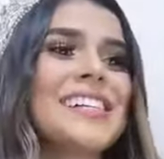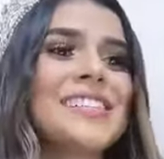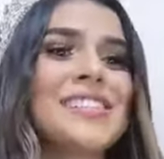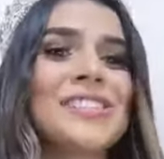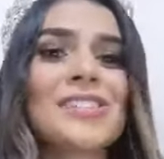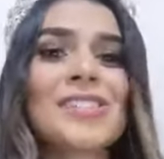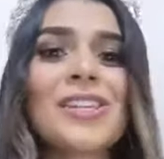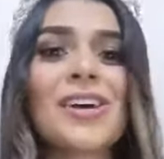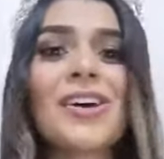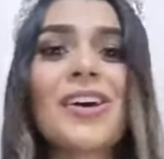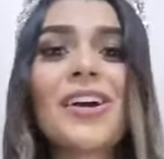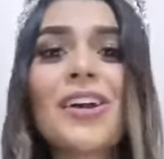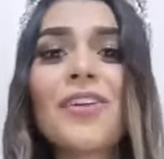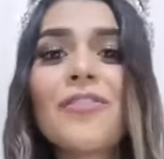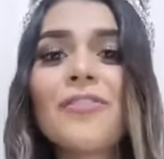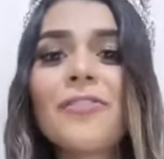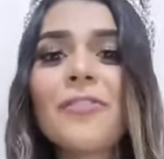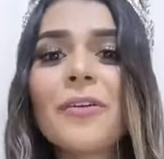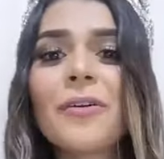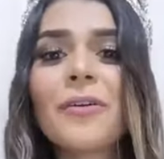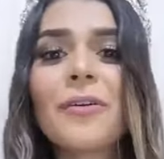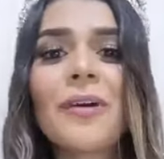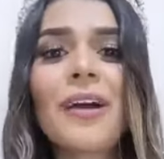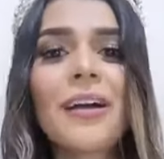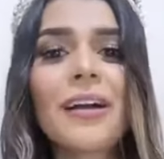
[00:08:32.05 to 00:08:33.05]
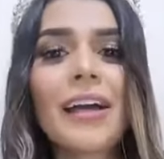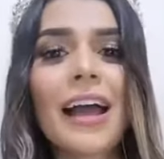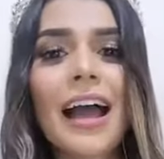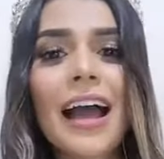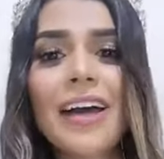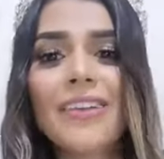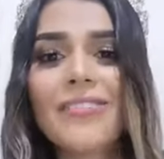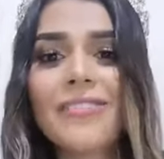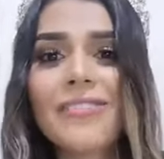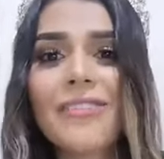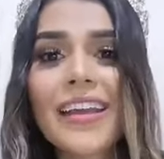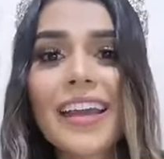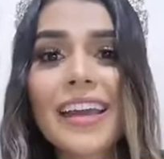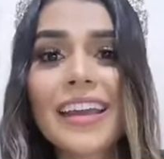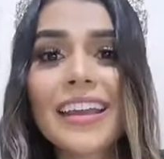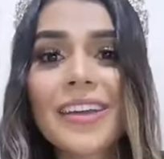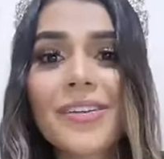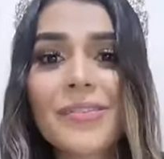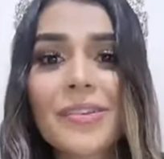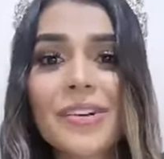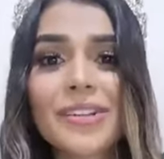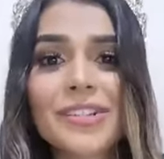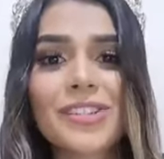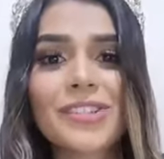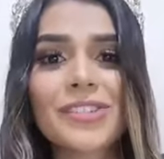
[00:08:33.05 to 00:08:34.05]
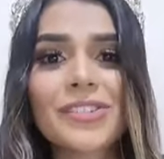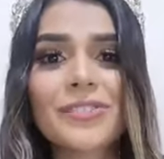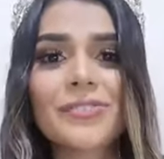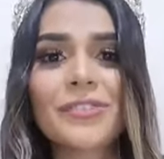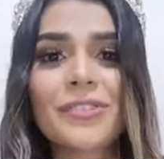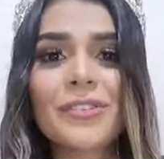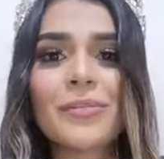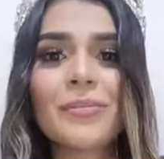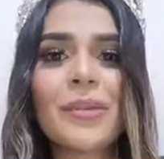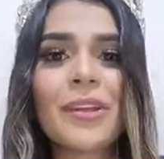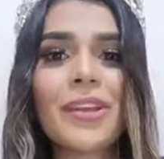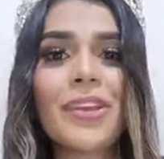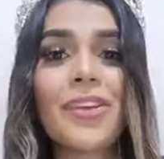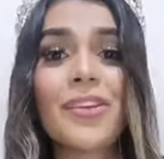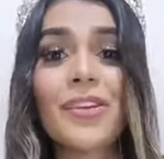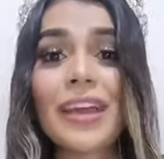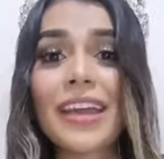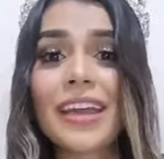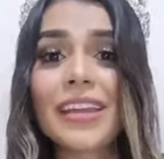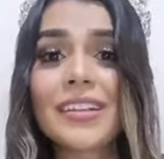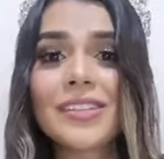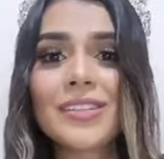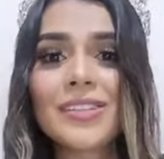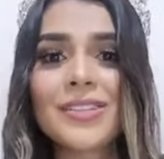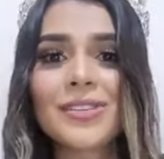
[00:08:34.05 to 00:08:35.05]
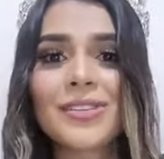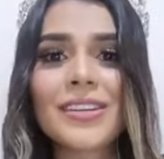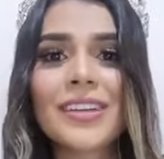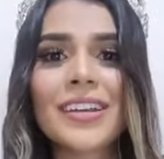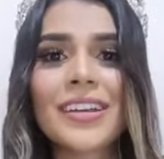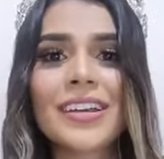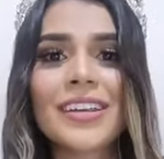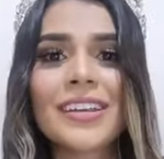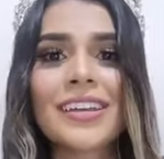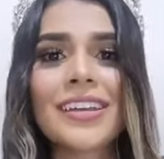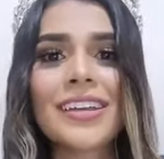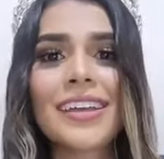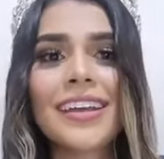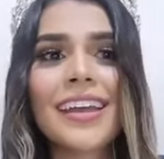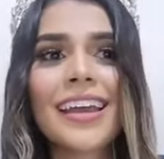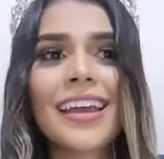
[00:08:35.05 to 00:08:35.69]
So if you have any question for me, you can do it.